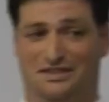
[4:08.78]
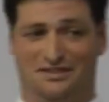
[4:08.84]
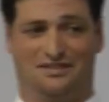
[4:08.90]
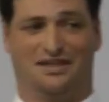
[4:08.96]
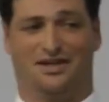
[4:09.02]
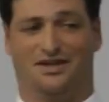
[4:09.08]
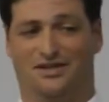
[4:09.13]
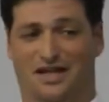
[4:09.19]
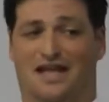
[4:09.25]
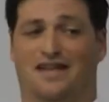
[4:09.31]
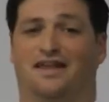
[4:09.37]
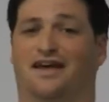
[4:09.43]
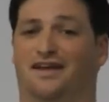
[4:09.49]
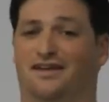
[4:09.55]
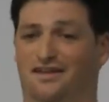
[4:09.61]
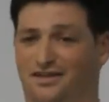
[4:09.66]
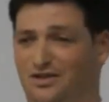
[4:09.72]
detailed. I
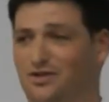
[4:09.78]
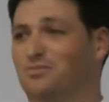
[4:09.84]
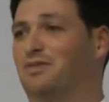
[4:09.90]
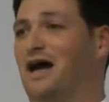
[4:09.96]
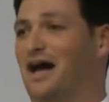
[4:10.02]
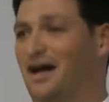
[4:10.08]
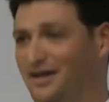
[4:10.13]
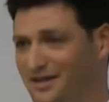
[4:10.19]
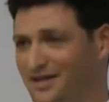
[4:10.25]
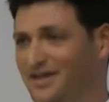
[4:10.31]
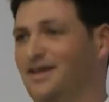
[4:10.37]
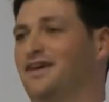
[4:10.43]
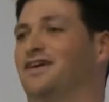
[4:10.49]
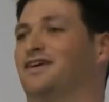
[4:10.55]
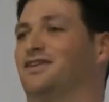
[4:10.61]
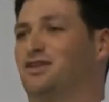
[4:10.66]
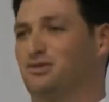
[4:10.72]
think I need to go back
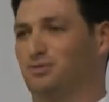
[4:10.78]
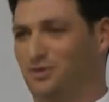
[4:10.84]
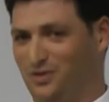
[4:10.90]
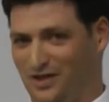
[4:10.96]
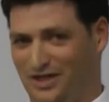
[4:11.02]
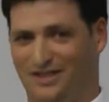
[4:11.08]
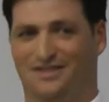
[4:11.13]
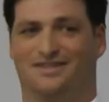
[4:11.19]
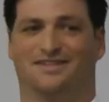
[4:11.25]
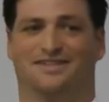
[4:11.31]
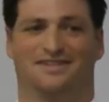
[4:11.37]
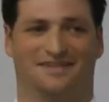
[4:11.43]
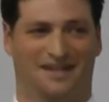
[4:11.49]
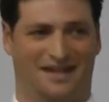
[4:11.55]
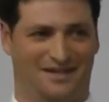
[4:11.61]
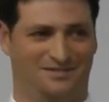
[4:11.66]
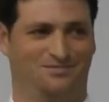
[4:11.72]
through
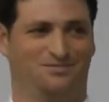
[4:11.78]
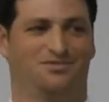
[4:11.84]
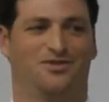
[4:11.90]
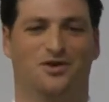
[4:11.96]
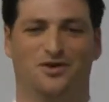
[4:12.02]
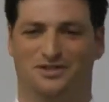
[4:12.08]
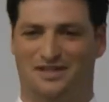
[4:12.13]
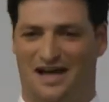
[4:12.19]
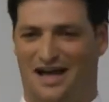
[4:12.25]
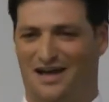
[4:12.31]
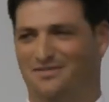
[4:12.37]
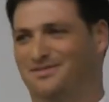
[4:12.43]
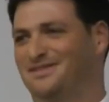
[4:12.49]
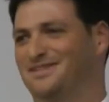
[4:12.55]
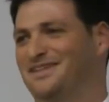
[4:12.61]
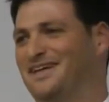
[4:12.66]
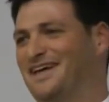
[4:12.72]
it like 4
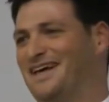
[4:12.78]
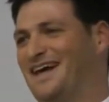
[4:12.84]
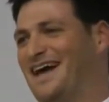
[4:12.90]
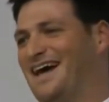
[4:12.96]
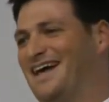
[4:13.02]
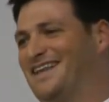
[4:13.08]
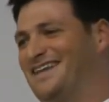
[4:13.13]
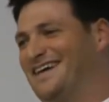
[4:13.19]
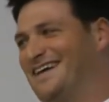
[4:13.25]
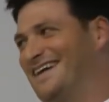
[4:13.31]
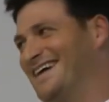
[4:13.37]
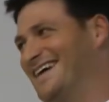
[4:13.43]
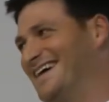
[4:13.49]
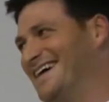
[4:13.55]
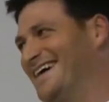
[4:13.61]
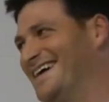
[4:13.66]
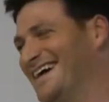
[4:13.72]
times, and then
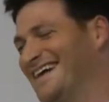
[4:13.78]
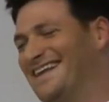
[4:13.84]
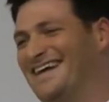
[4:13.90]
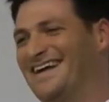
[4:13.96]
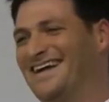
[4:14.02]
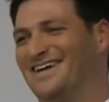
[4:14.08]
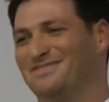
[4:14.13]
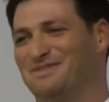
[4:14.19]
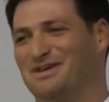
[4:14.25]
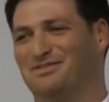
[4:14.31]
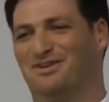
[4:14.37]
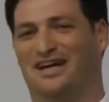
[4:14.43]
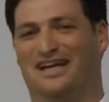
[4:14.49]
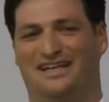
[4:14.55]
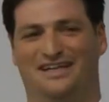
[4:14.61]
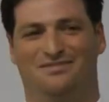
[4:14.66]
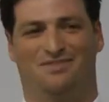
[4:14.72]
I'll be
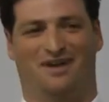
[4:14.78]
ready.